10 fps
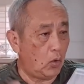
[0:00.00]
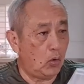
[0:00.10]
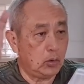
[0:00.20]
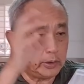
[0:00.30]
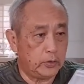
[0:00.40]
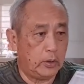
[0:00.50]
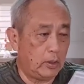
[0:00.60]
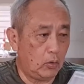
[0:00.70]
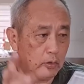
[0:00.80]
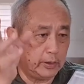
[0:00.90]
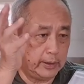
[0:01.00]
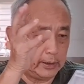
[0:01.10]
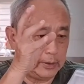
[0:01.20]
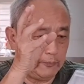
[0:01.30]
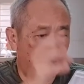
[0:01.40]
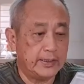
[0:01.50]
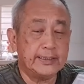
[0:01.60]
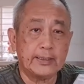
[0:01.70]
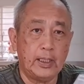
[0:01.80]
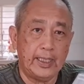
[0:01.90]
All the
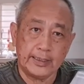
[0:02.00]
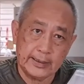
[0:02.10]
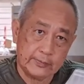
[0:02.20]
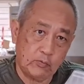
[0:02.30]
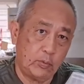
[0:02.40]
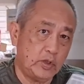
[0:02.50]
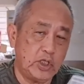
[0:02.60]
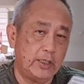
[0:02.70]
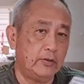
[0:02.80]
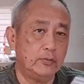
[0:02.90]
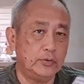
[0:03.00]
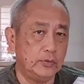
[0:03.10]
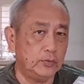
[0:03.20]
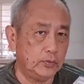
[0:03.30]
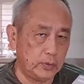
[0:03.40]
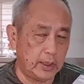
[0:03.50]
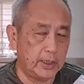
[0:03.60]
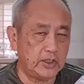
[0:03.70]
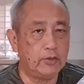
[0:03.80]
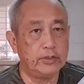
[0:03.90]
funds collected will be channeled to
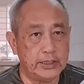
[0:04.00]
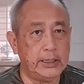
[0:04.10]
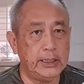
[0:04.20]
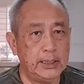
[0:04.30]
charity.